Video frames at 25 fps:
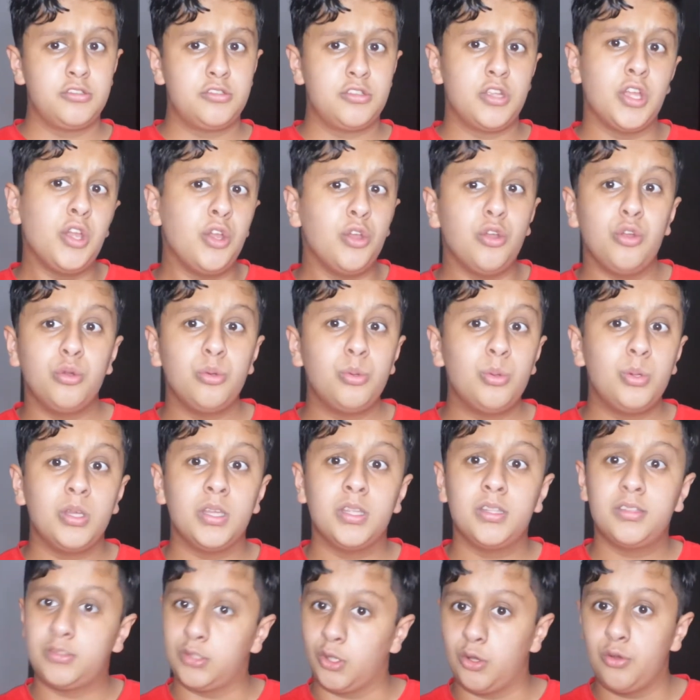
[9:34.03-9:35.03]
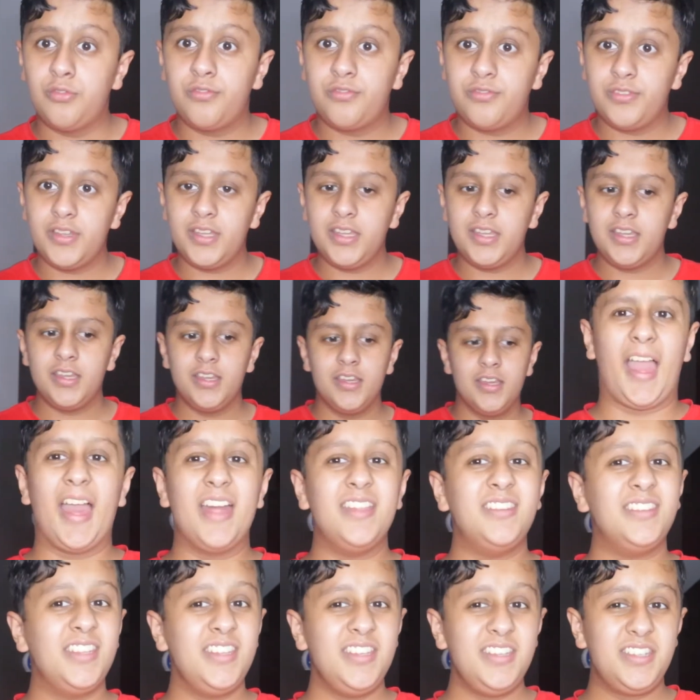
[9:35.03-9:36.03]
to Sophie,
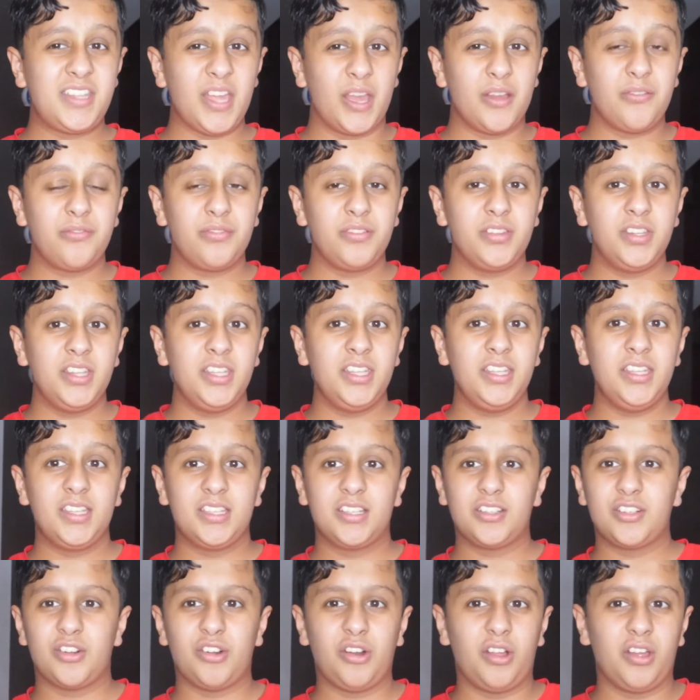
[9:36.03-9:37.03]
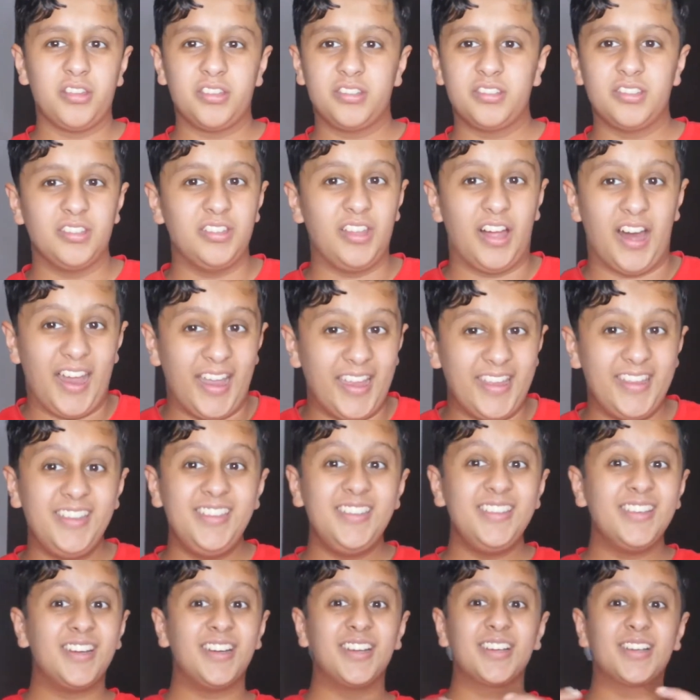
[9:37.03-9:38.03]
and they definitely crossed the
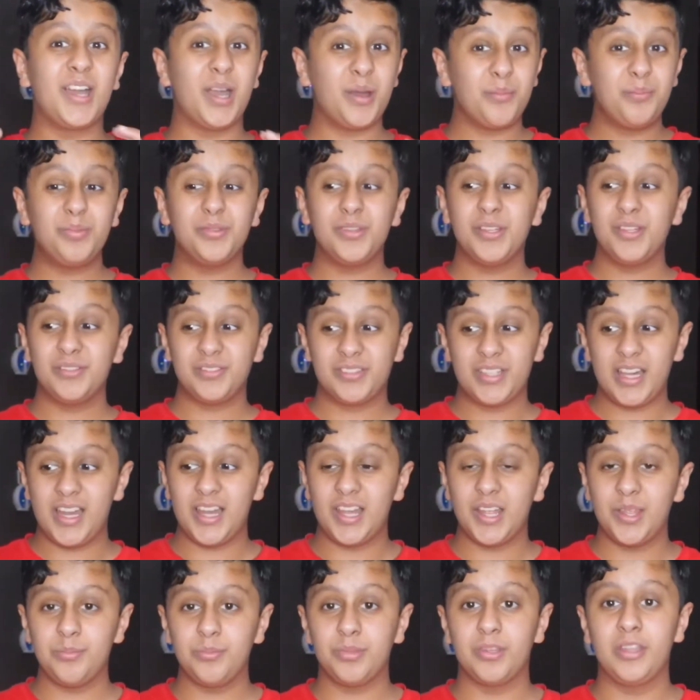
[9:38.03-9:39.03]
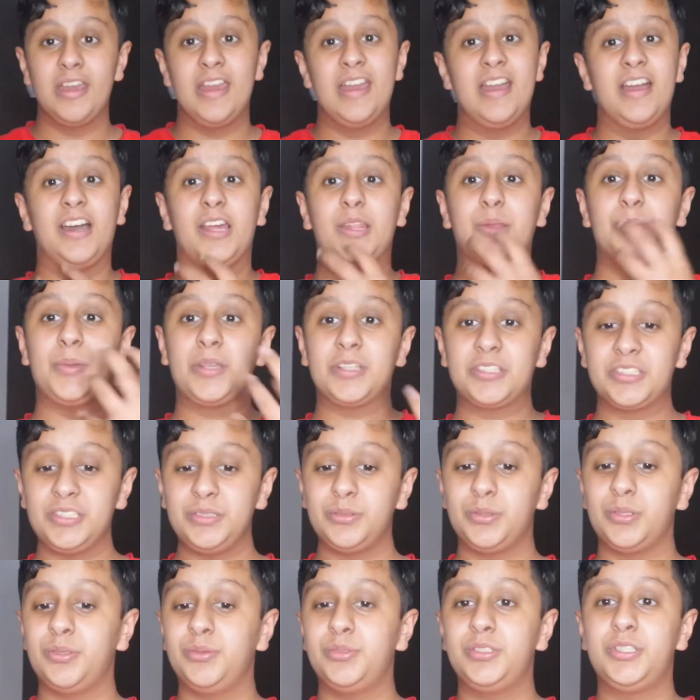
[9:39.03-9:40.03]
line a couple of times, especially
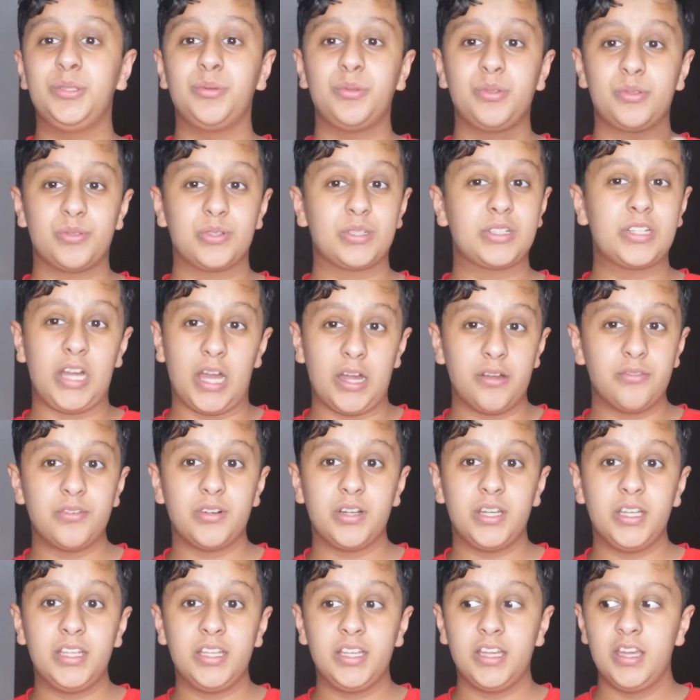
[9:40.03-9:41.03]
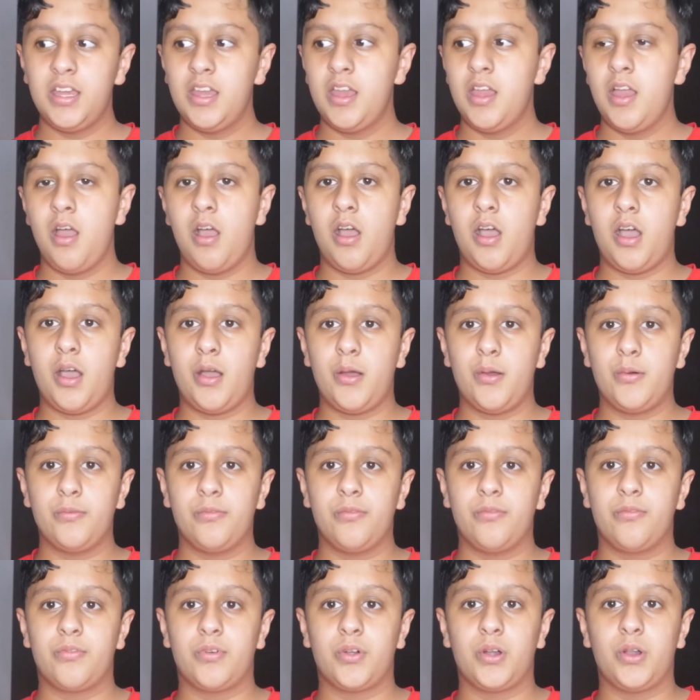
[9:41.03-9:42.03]
when she was recovering
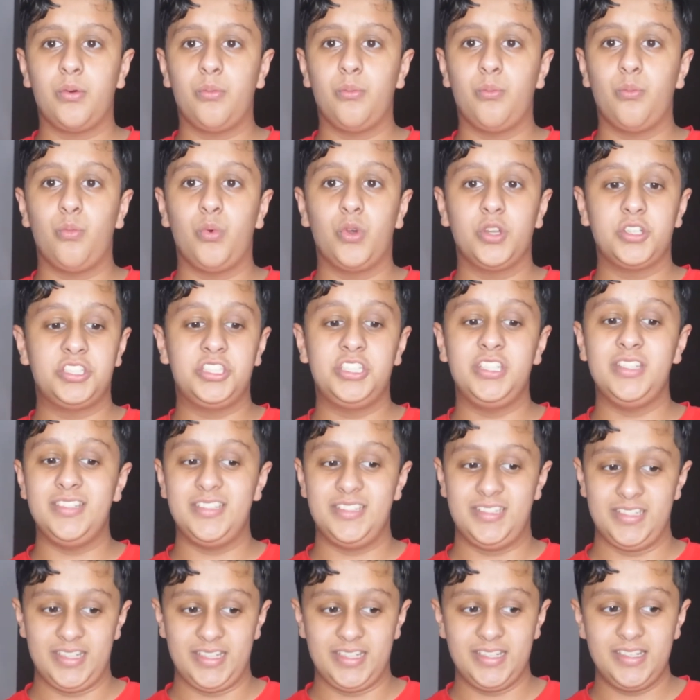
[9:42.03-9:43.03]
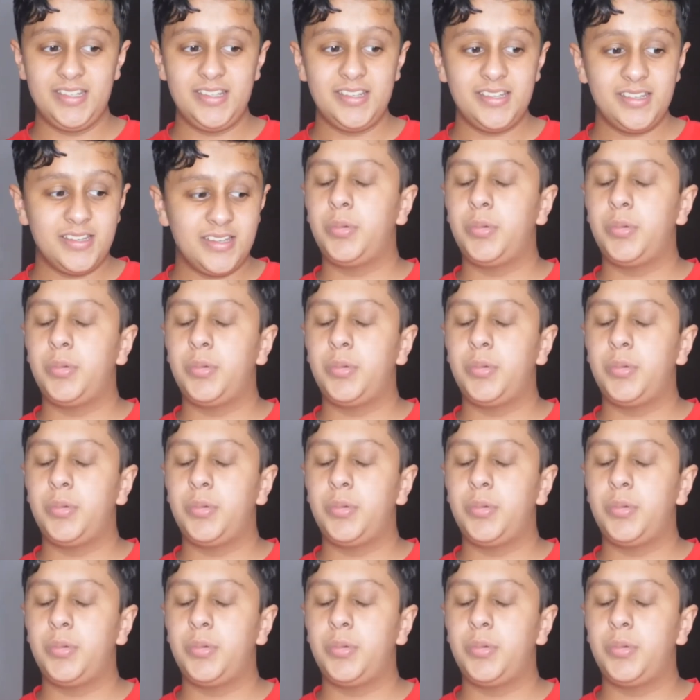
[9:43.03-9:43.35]
from what she did.